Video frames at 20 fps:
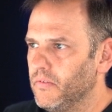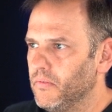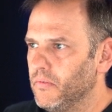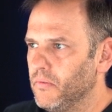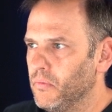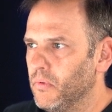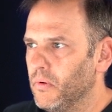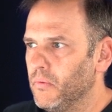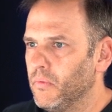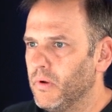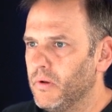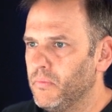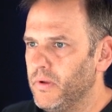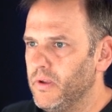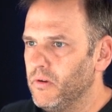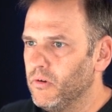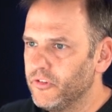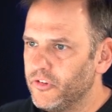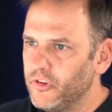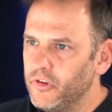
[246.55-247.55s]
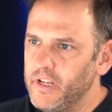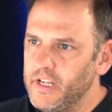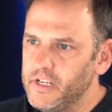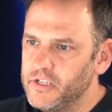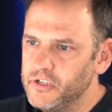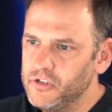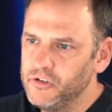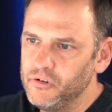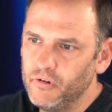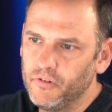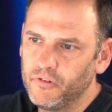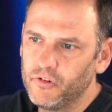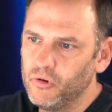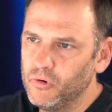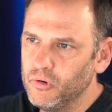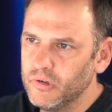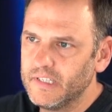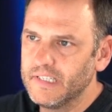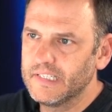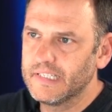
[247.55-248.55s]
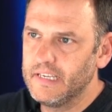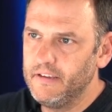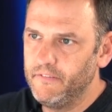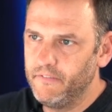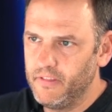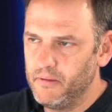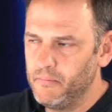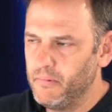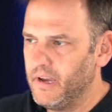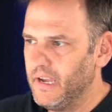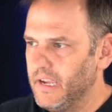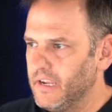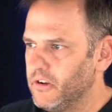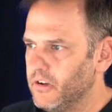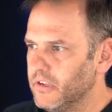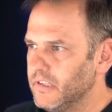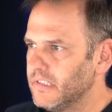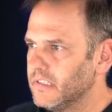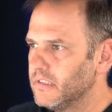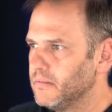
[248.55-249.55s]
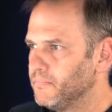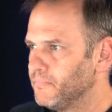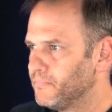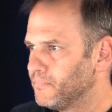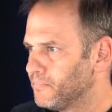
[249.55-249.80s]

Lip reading: What we also need to do, of course, is give them icons.